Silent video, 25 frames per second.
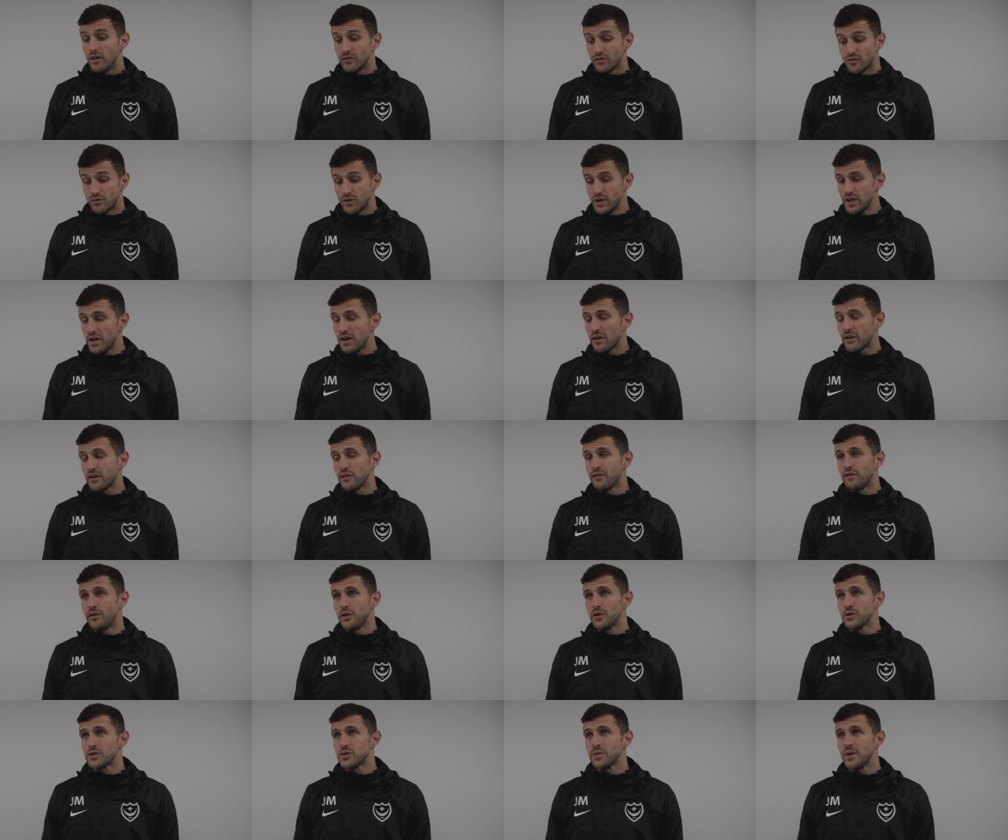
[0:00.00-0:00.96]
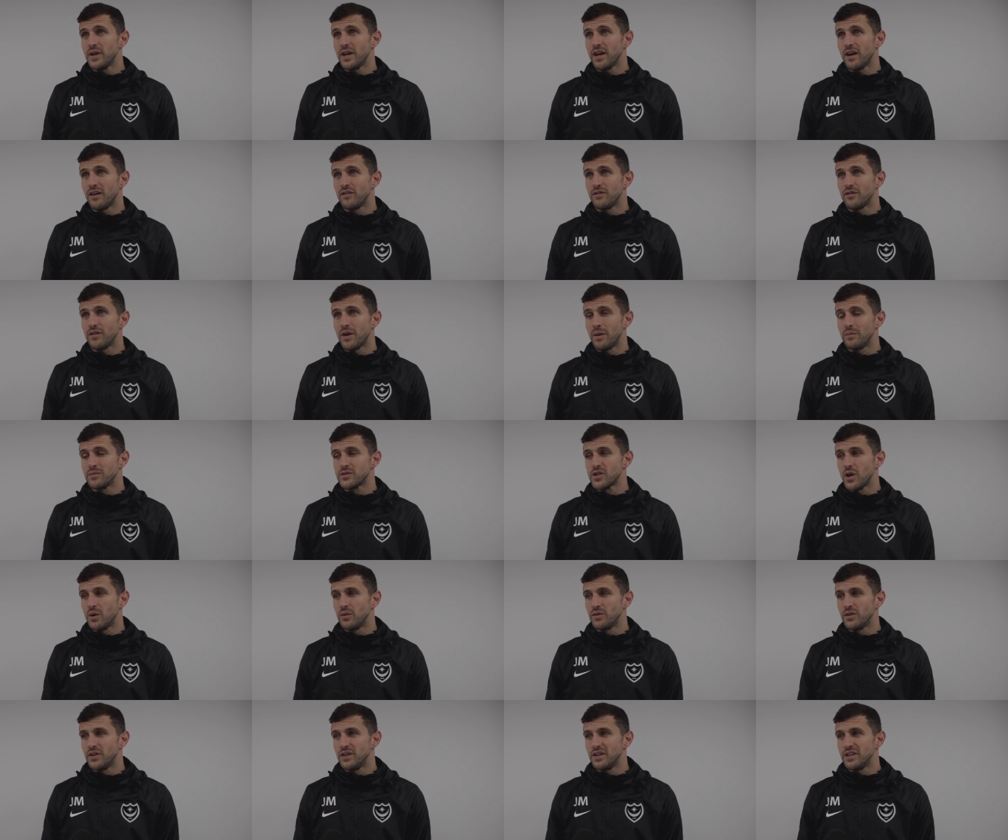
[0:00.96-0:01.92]
Really looking forward to it. I'm
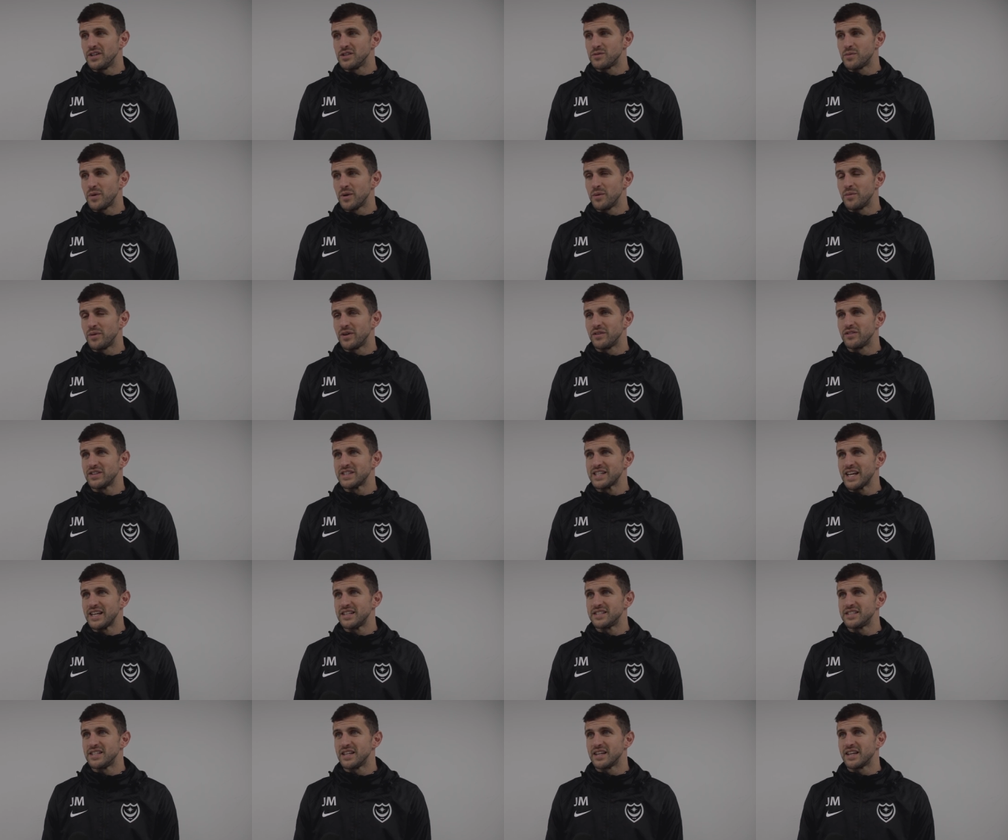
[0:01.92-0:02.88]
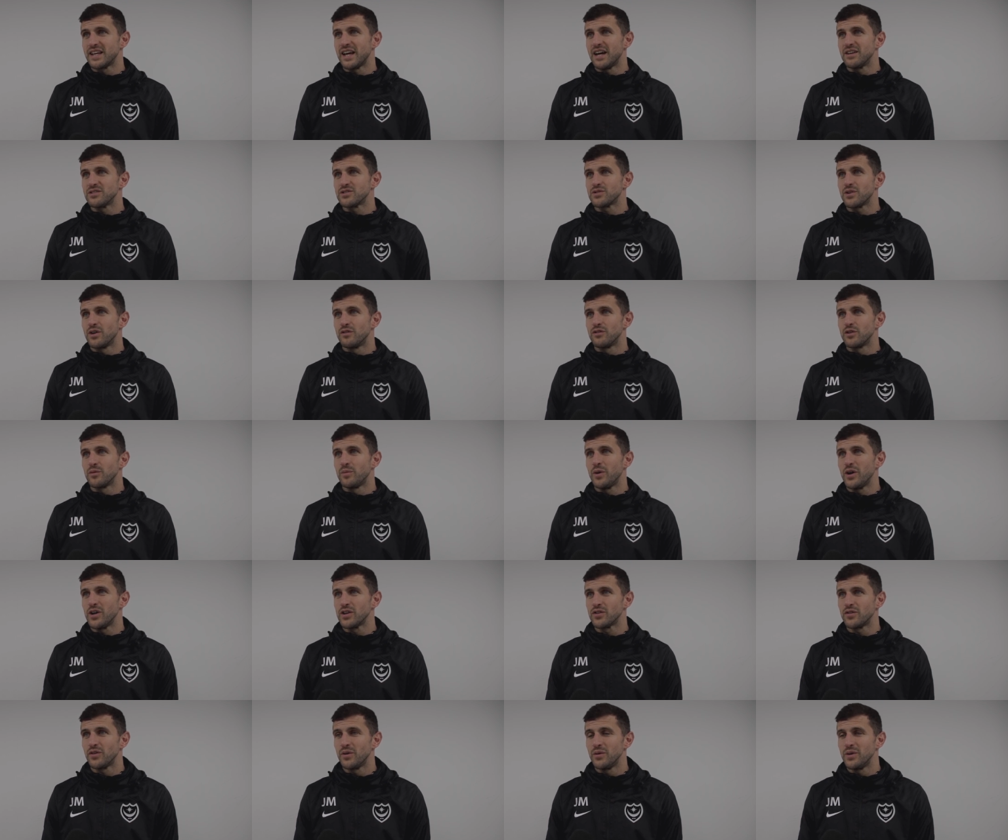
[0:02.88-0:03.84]
told that it's been a bit of a tasty encounter over the
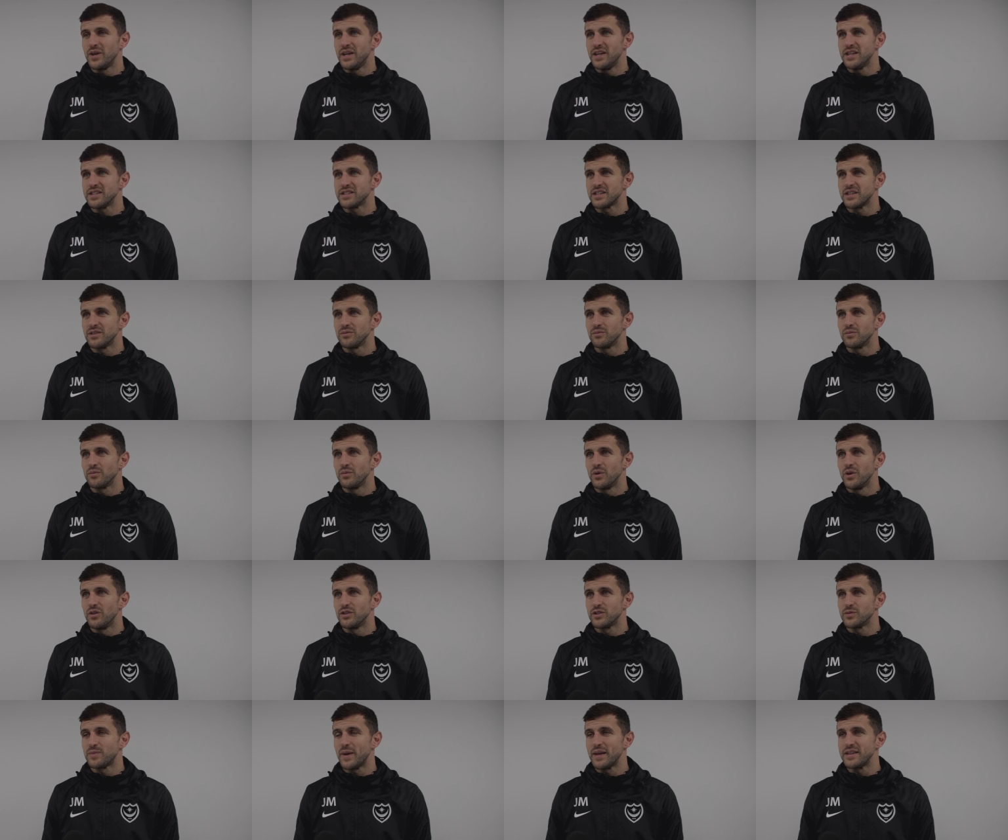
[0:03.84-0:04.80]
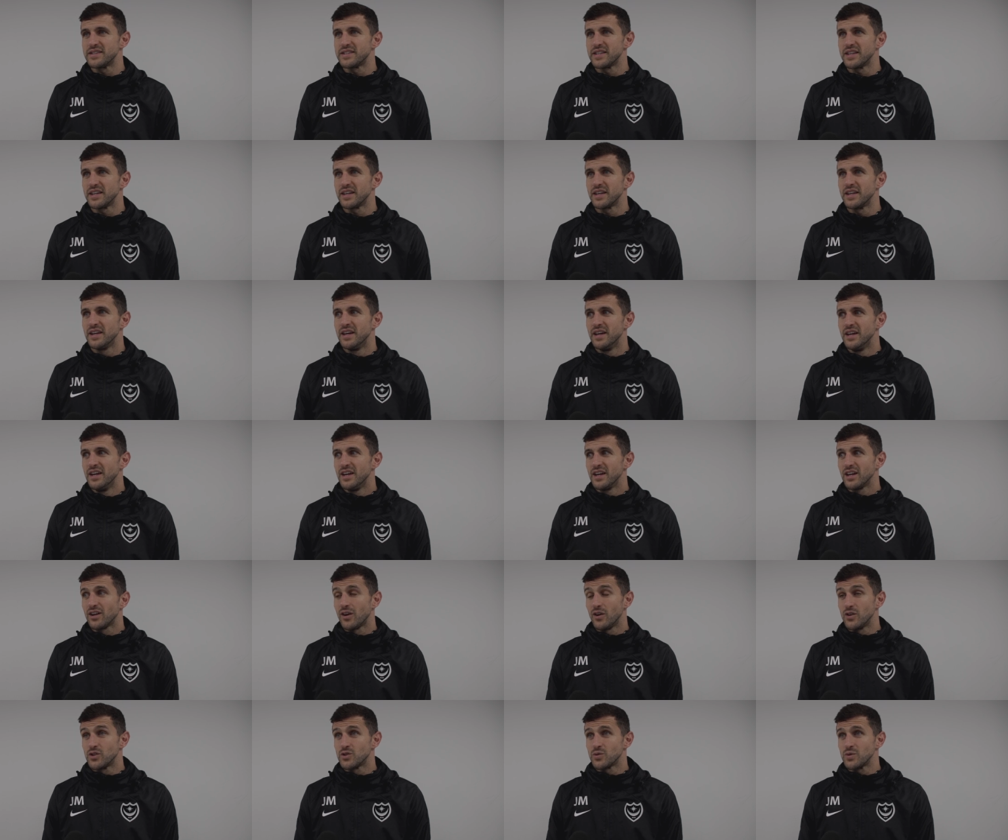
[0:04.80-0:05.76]
past few years and we're expecting
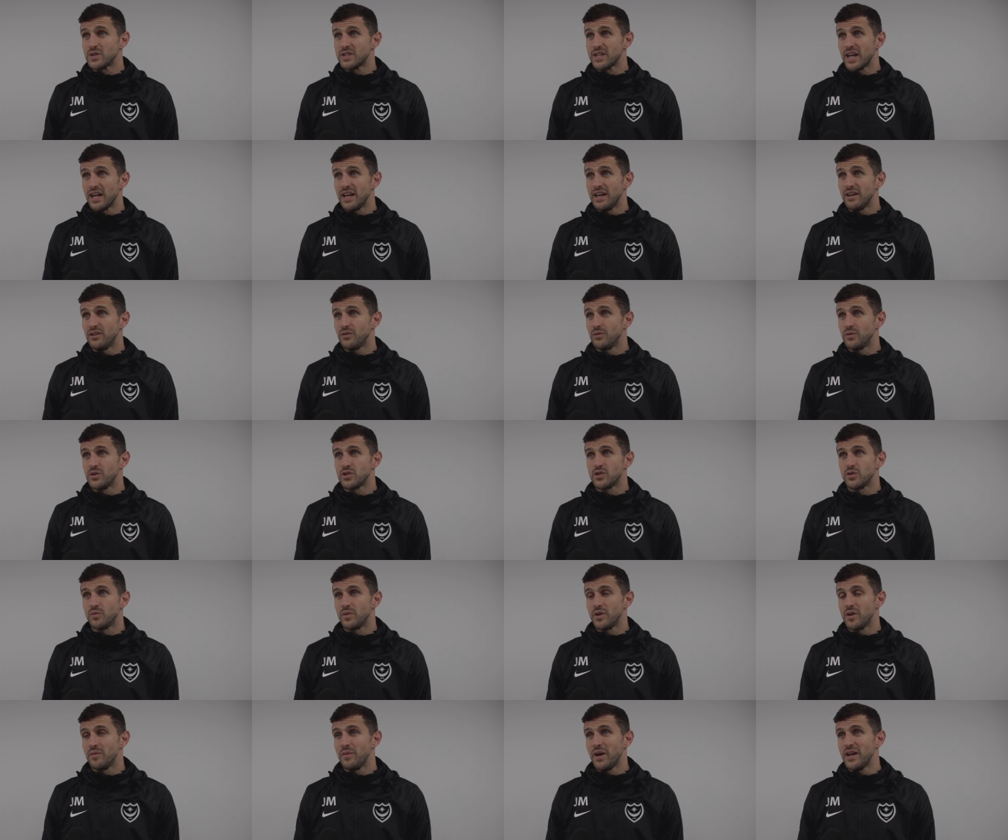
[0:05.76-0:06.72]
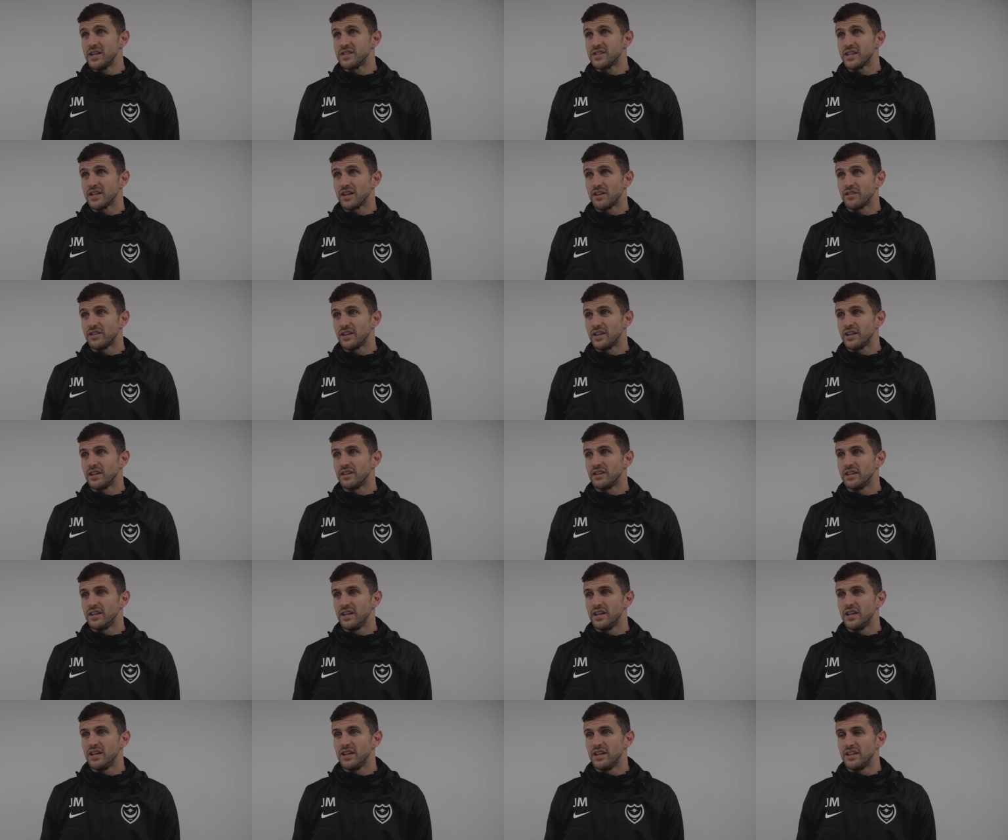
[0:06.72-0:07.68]
close to a sellout, which will be amazing. I think
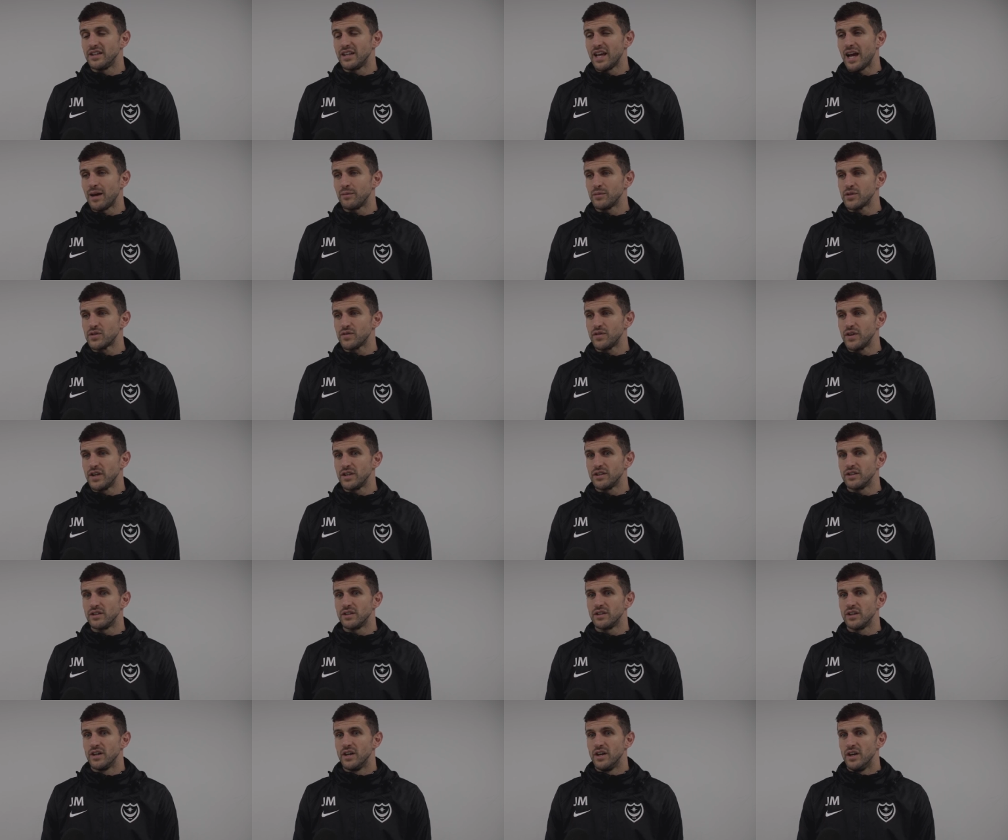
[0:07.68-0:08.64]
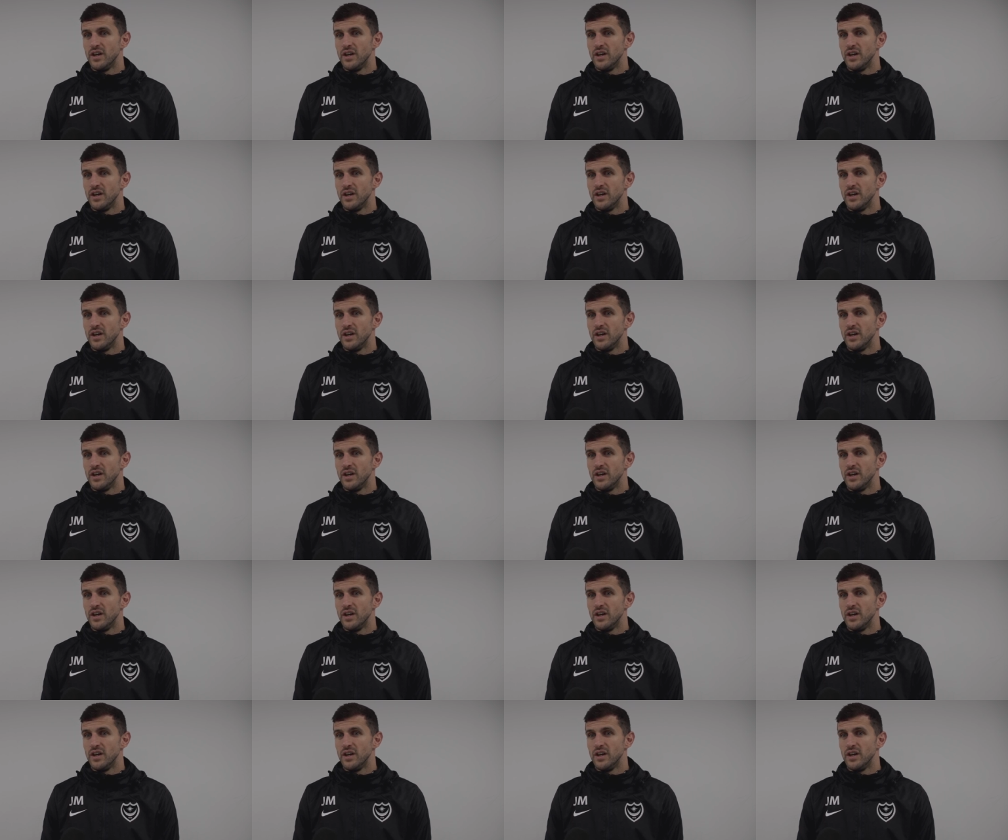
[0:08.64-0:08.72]
the atmosphere that...